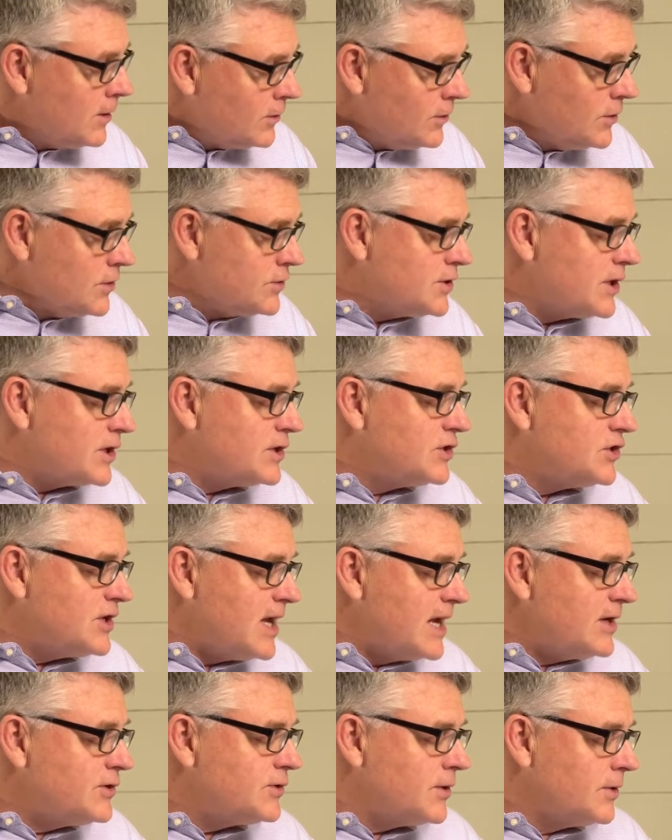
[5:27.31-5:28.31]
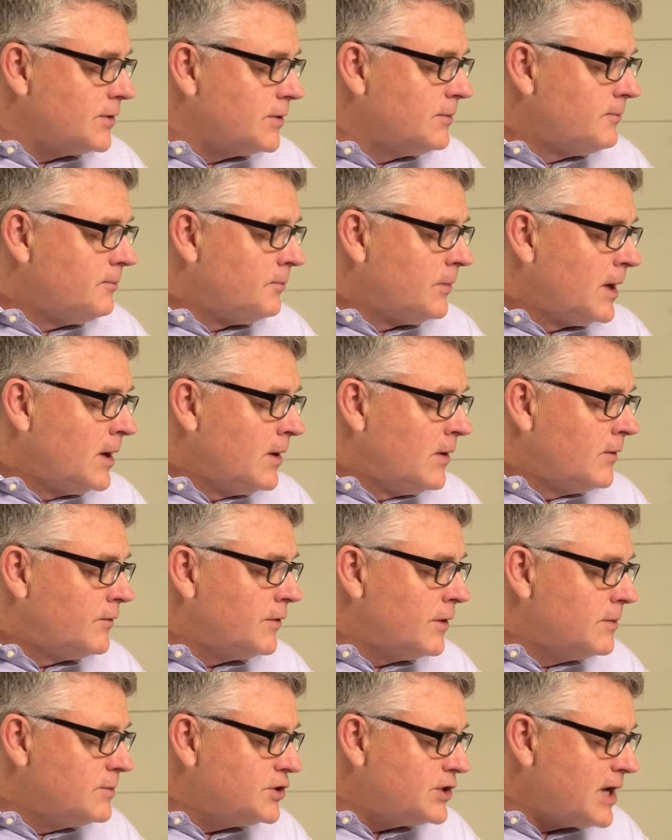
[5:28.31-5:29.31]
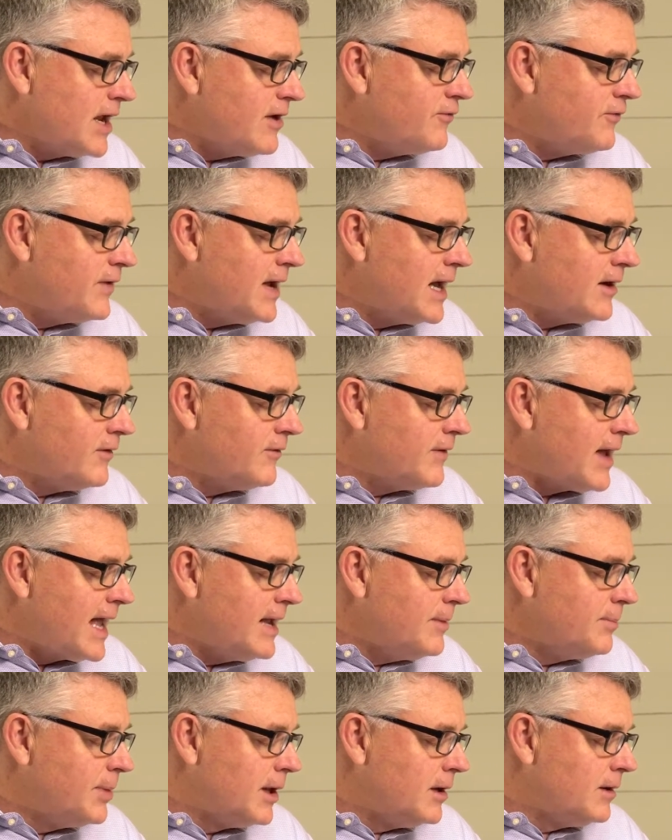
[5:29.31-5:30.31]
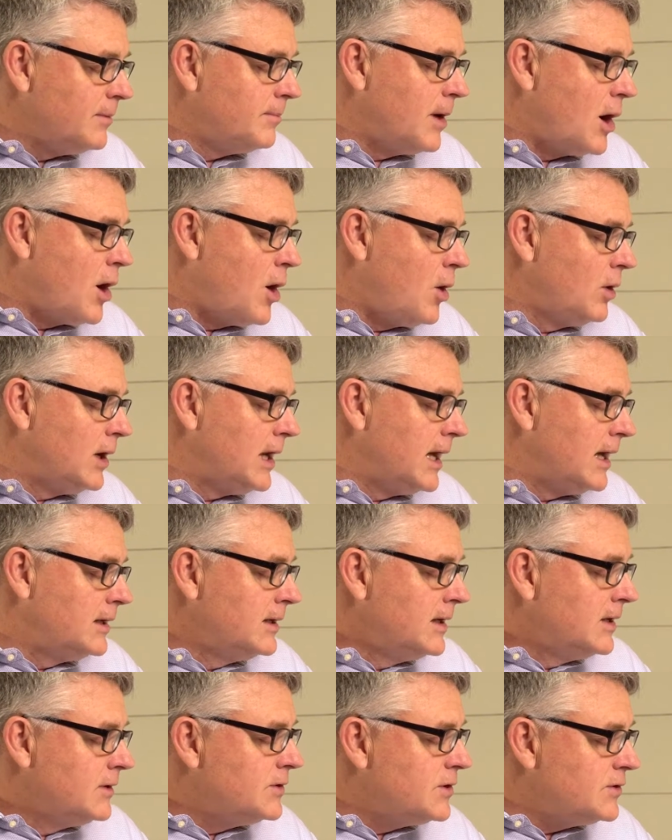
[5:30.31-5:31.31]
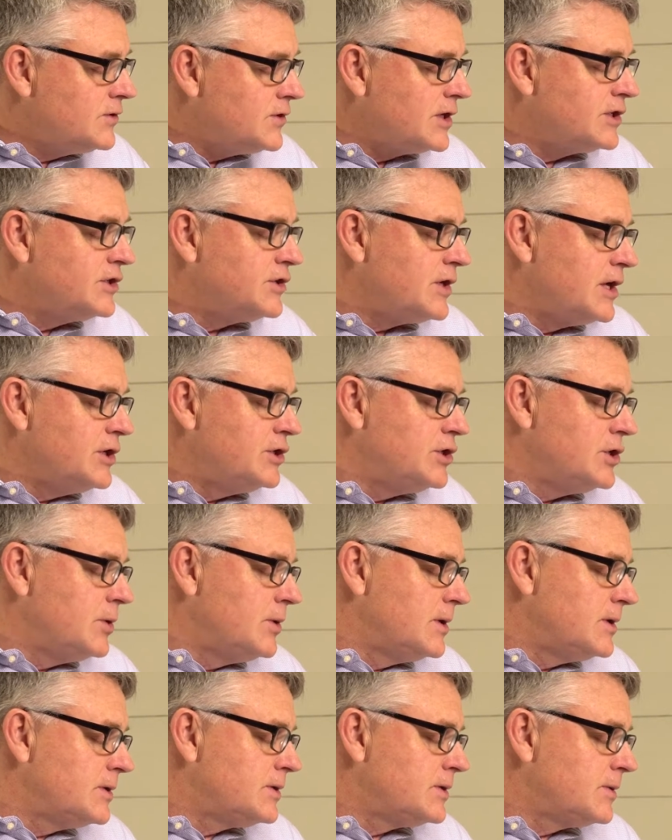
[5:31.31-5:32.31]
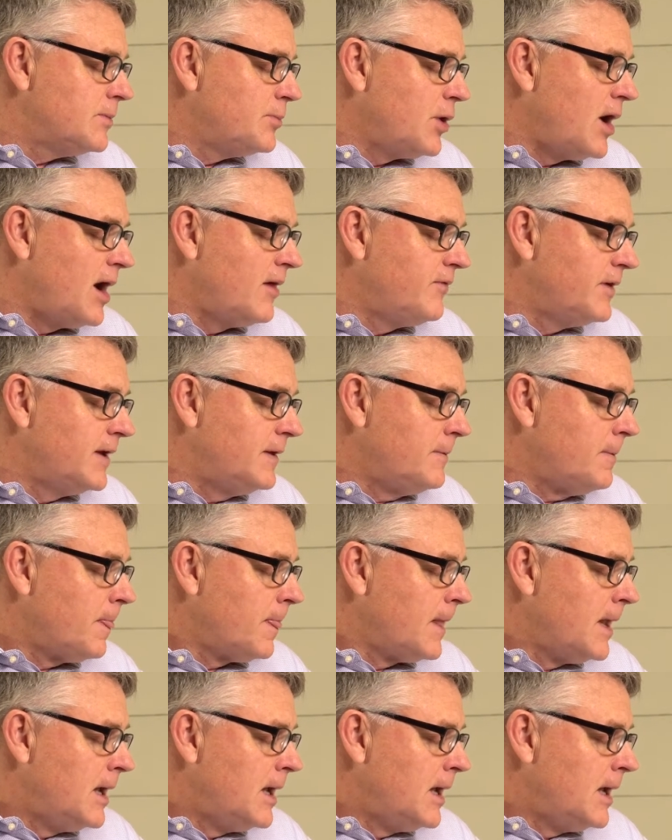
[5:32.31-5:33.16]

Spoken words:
your successor, from Shaphat of Abel Maholah, to succeed you as prophet.